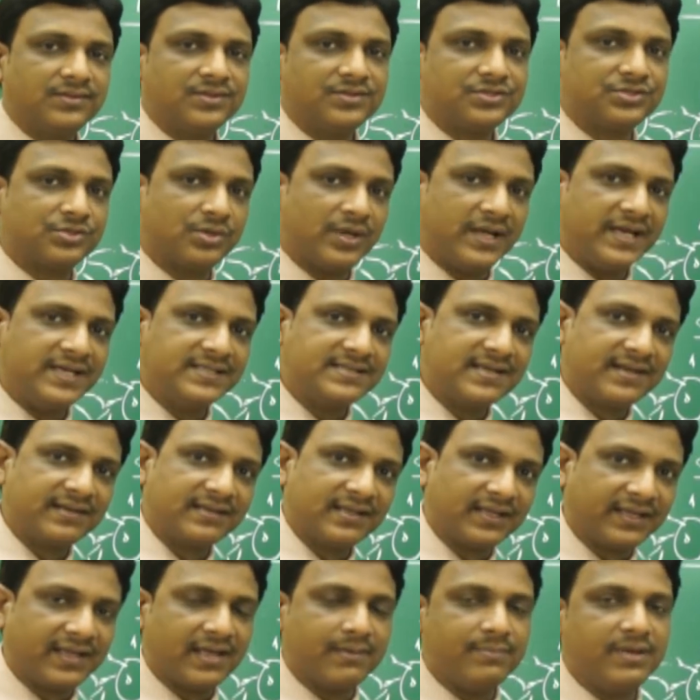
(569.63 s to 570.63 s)
So either
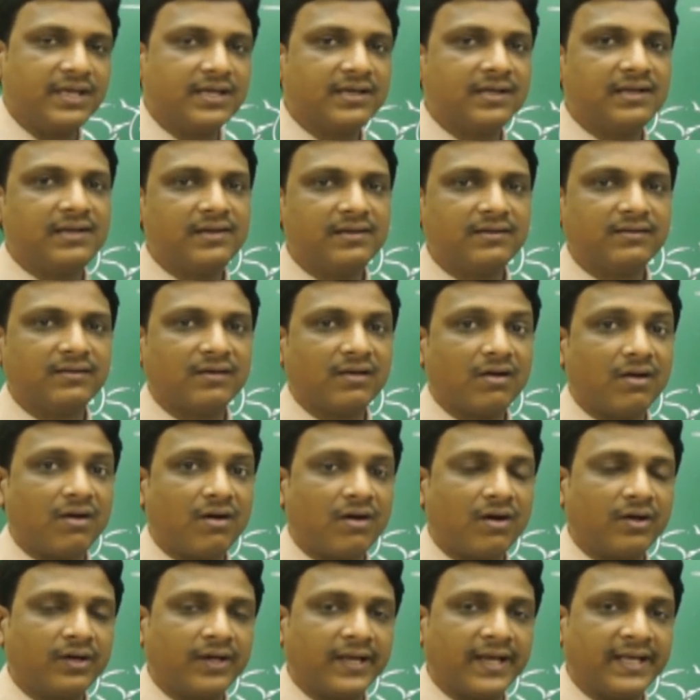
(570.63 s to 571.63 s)
the chemical
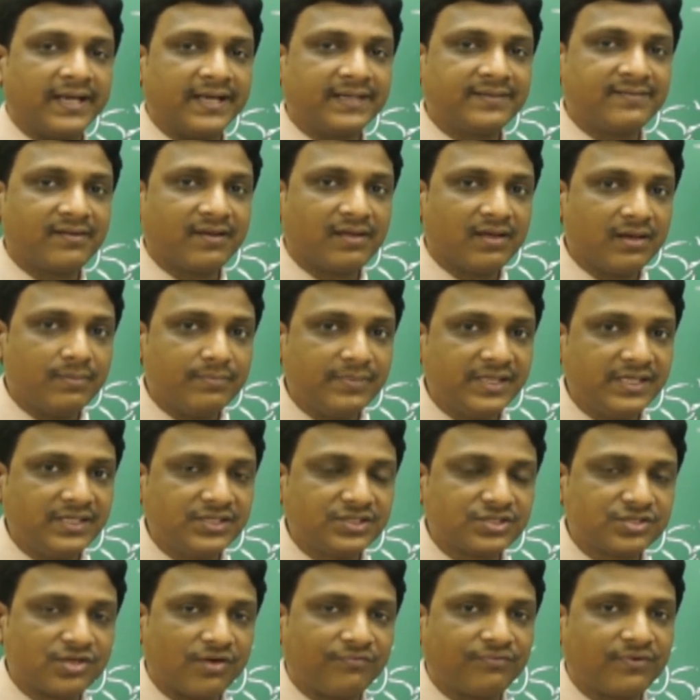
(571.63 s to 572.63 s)
or electrical
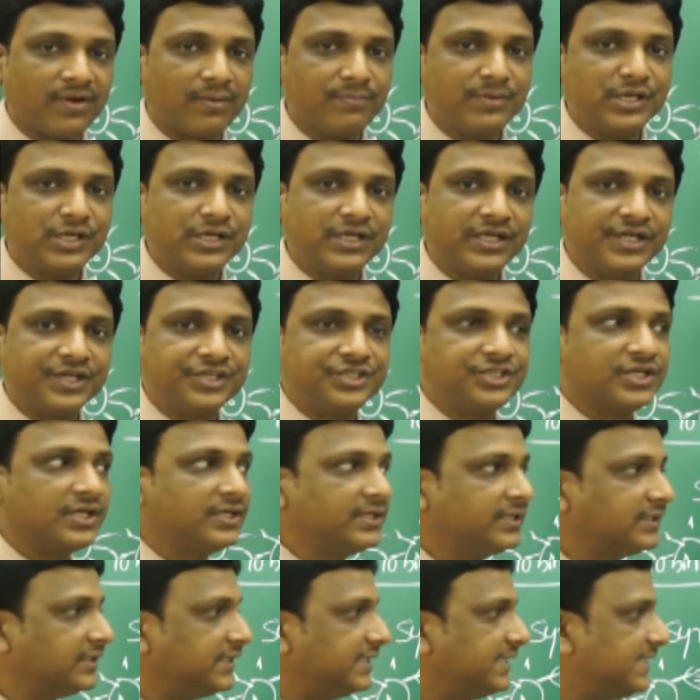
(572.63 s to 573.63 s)
means of communication